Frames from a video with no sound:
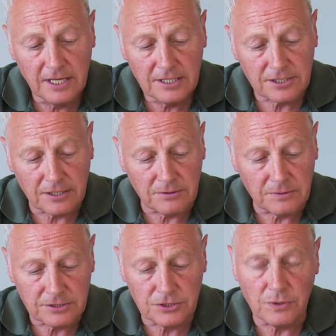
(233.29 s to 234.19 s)

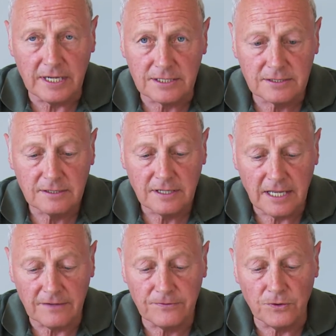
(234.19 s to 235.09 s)
so 2.8,
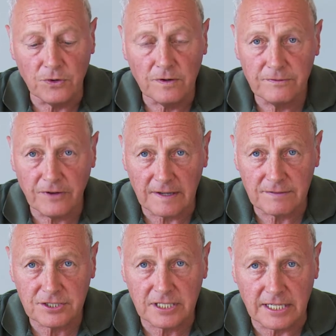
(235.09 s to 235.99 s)
f4,
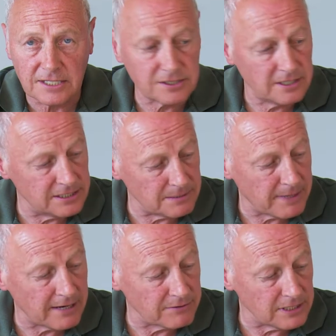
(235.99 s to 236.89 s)
5.6 is
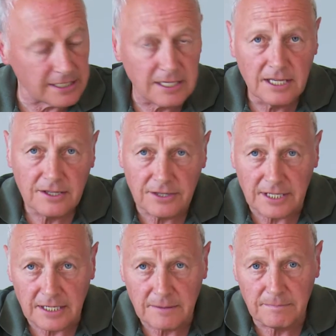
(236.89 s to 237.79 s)
apparently
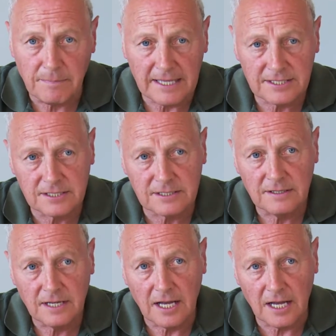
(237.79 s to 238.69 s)
the best
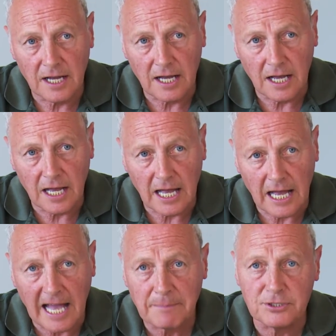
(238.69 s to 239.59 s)

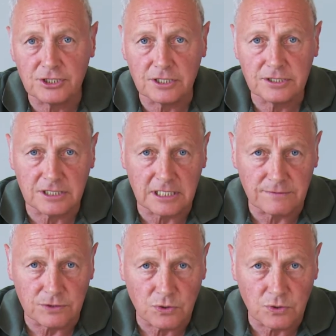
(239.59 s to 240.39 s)
aperture to give you